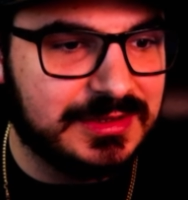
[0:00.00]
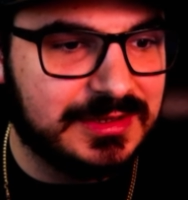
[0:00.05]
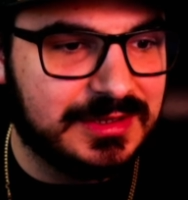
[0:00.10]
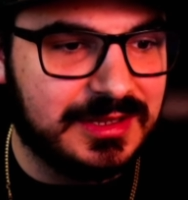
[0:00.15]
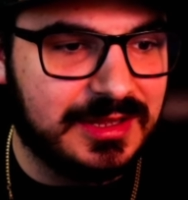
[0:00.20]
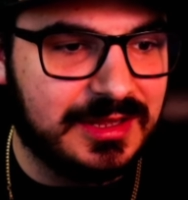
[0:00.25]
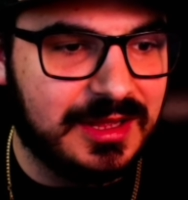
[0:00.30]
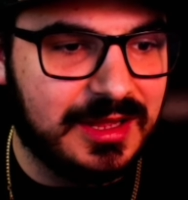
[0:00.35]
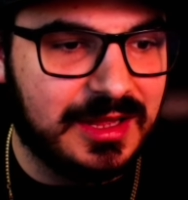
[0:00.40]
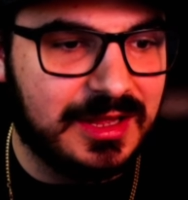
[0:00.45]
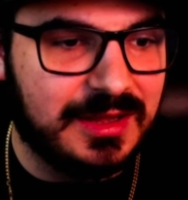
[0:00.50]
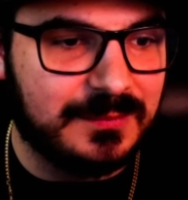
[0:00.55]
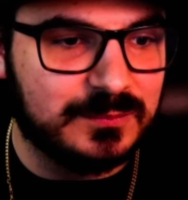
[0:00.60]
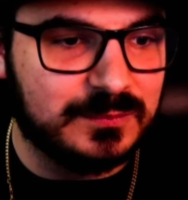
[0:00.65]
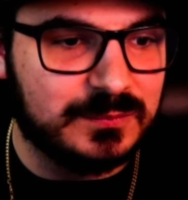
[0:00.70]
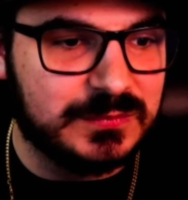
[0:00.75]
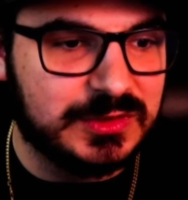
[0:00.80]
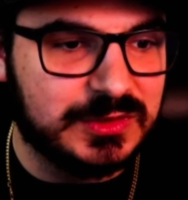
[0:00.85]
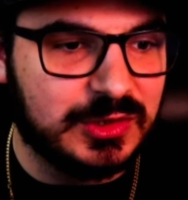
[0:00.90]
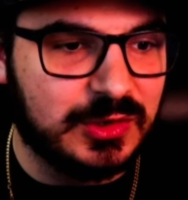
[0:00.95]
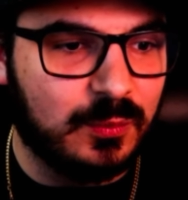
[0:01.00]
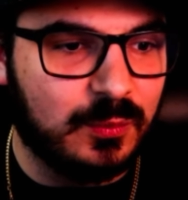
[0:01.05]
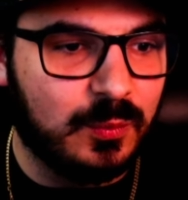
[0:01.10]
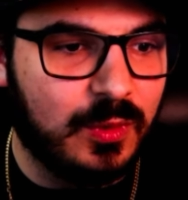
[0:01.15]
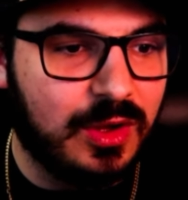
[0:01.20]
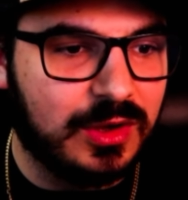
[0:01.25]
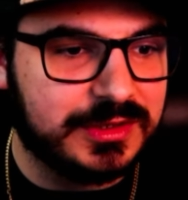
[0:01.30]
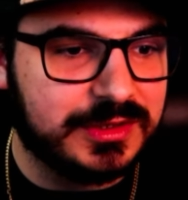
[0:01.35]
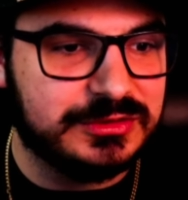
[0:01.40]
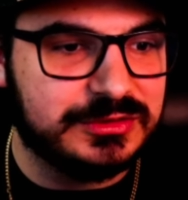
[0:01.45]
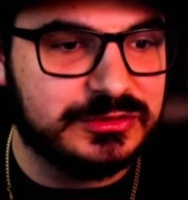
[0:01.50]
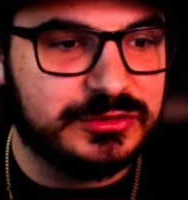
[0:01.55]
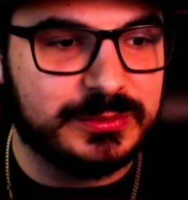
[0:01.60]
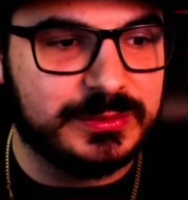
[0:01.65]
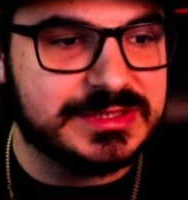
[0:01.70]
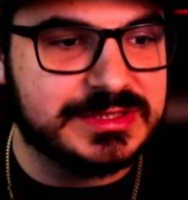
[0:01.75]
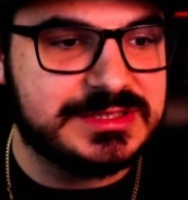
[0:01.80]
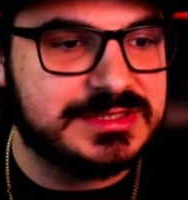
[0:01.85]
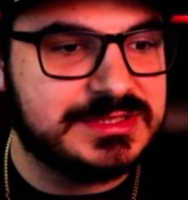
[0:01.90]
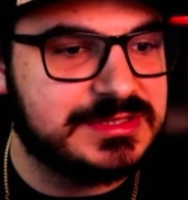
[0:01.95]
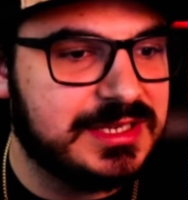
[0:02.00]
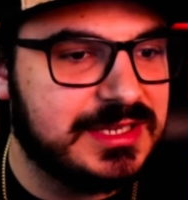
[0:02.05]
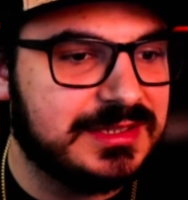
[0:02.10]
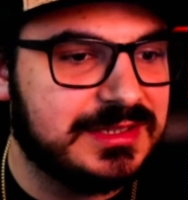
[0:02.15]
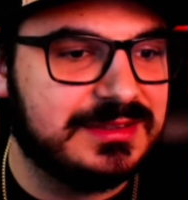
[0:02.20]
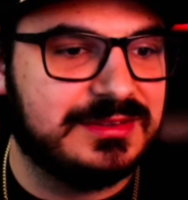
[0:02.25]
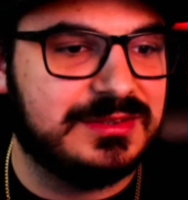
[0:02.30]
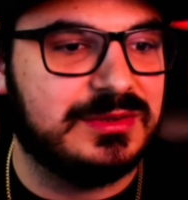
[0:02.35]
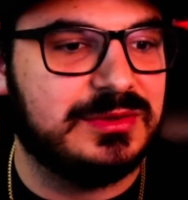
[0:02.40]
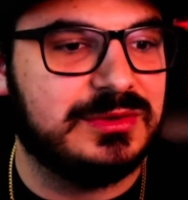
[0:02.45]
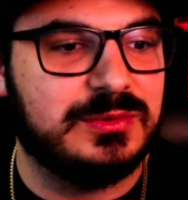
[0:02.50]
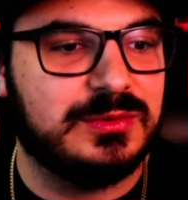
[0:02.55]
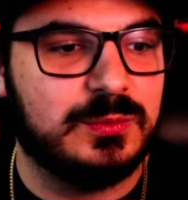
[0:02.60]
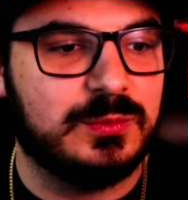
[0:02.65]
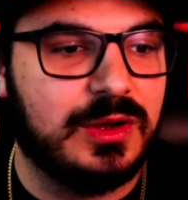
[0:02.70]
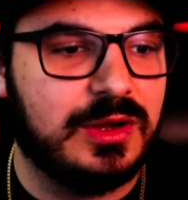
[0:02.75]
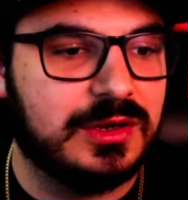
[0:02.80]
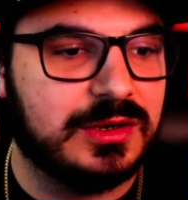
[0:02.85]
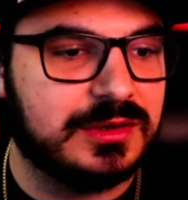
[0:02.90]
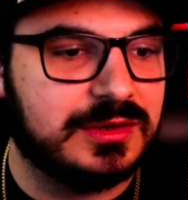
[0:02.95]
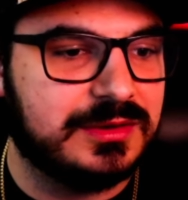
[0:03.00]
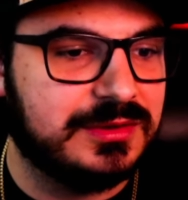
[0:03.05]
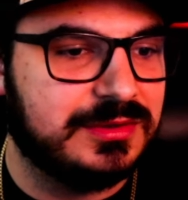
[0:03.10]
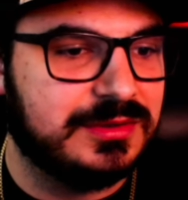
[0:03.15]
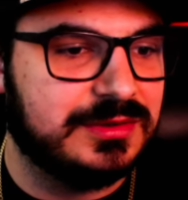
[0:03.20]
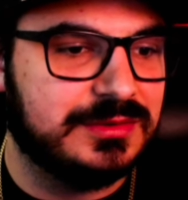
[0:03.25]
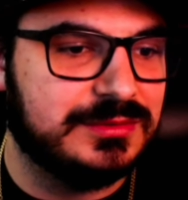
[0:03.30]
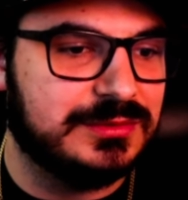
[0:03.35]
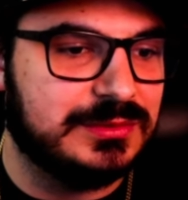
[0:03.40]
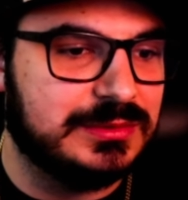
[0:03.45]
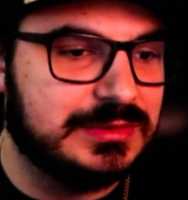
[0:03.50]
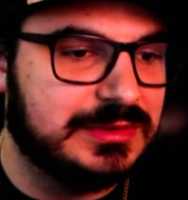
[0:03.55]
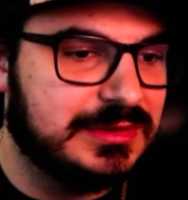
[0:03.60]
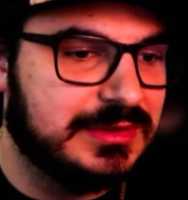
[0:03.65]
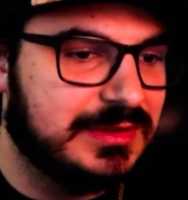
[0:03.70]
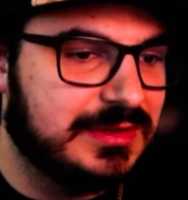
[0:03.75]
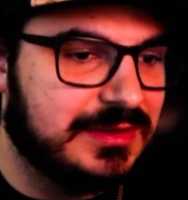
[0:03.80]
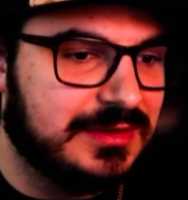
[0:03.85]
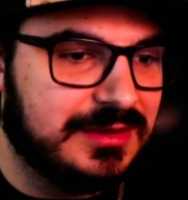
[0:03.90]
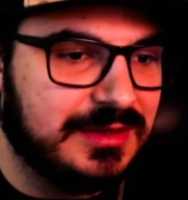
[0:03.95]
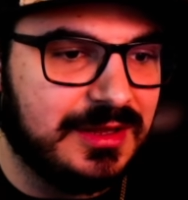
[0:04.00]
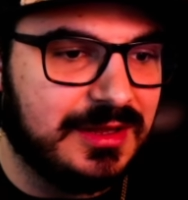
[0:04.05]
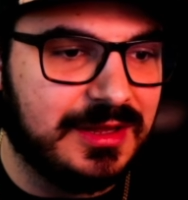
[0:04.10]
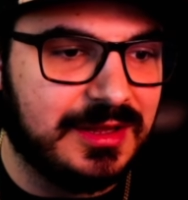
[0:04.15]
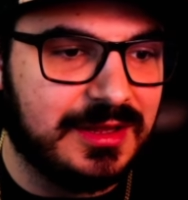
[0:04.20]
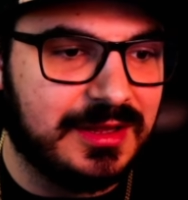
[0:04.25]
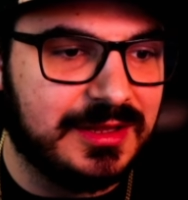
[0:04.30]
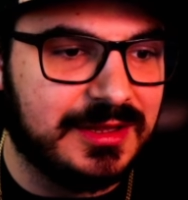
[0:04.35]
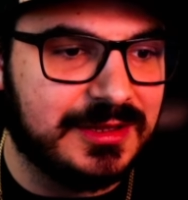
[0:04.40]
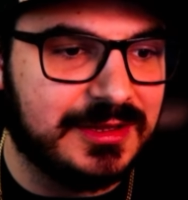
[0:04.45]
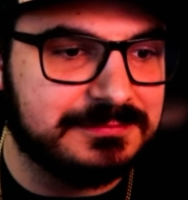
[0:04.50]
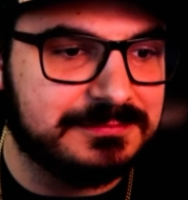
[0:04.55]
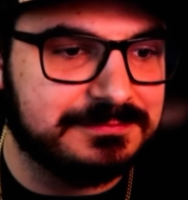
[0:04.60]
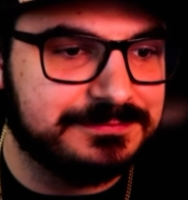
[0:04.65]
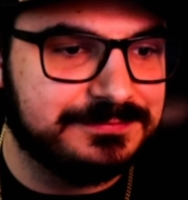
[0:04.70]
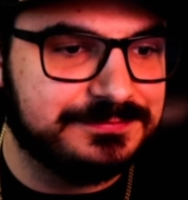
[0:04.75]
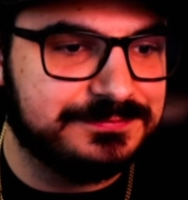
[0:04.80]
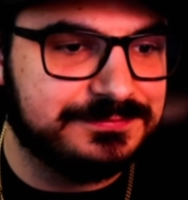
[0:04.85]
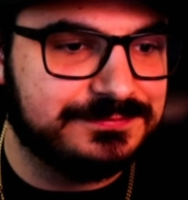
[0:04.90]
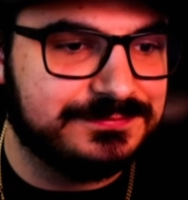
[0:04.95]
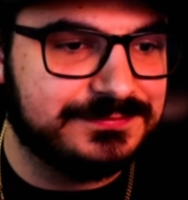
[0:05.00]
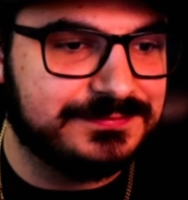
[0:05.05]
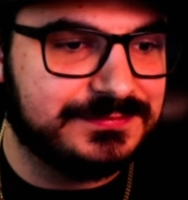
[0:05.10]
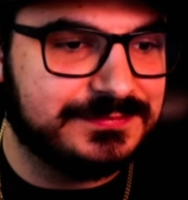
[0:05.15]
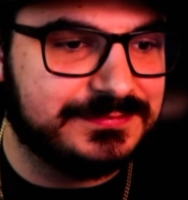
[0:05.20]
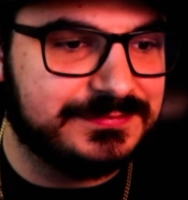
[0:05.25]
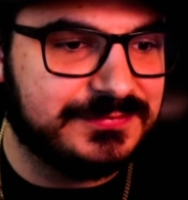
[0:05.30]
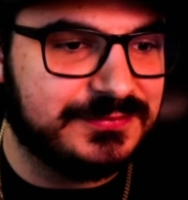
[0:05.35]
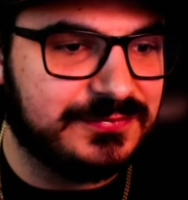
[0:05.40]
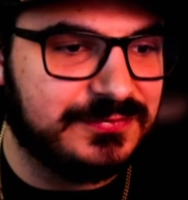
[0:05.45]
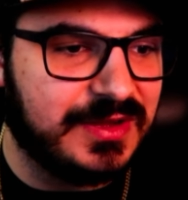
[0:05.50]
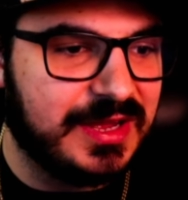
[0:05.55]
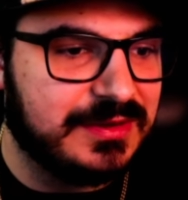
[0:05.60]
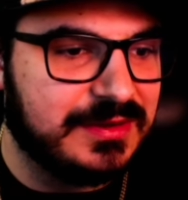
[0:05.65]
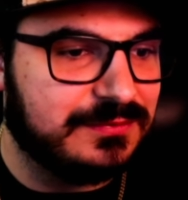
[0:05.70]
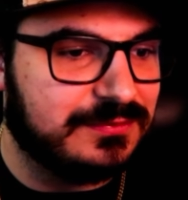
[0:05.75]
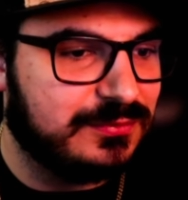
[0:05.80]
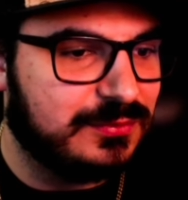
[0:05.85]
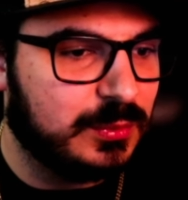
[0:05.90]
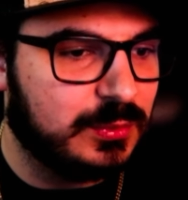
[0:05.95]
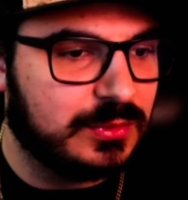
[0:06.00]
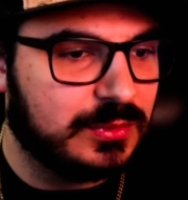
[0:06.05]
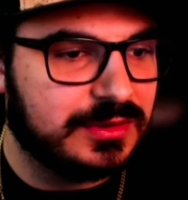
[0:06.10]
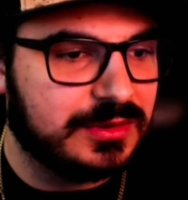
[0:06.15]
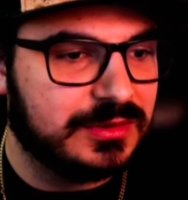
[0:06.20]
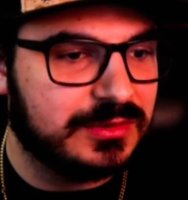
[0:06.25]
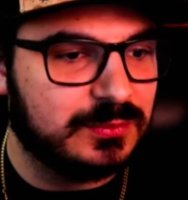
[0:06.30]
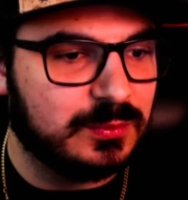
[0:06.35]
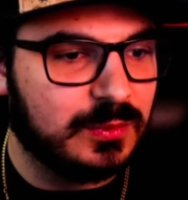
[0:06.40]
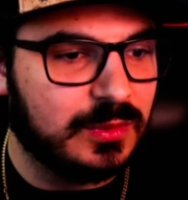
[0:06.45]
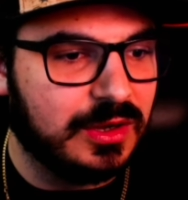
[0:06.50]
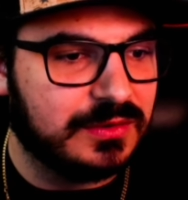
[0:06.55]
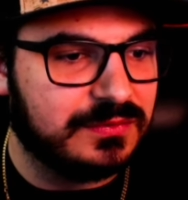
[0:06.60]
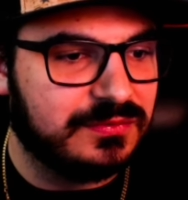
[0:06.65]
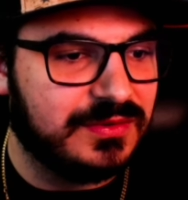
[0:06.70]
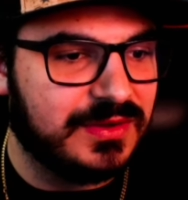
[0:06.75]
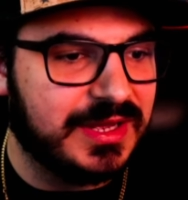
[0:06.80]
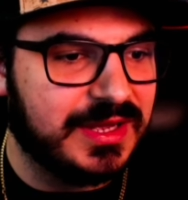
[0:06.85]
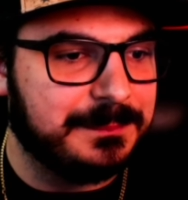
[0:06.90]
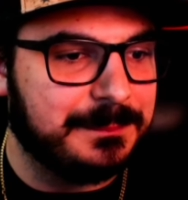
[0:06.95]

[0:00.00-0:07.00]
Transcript: Walking to a sit, walk, uh, fight forward, walk, fight